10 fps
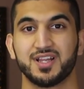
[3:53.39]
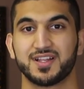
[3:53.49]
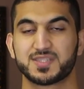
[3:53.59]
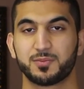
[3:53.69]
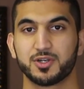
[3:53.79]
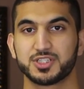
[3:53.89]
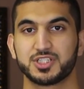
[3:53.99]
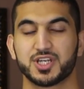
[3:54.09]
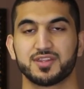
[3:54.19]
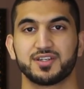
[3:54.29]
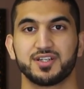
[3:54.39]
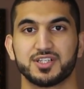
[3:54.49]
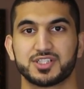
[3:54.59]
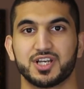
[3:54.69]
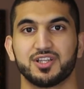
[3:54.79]
Let's push each other,
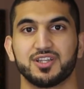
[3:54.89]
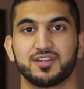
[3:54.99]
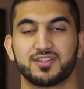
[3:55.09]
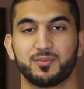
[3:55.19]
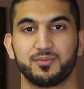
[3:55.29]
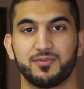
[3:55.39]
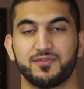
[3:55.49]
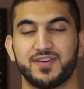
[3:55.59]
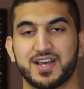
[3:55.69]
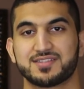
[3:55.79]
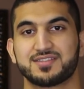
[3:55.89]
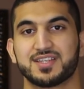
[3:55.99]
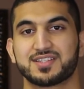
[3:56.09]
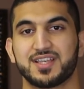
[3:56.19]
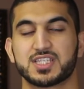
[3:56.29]
inshaAllah, to fast
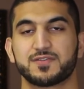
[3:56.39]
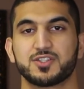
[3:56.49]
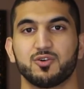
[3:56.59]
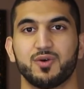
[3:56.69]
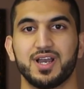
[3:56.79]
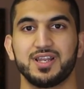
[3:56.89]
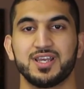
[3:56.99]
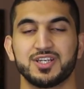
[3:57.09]
6 days of Shawwal.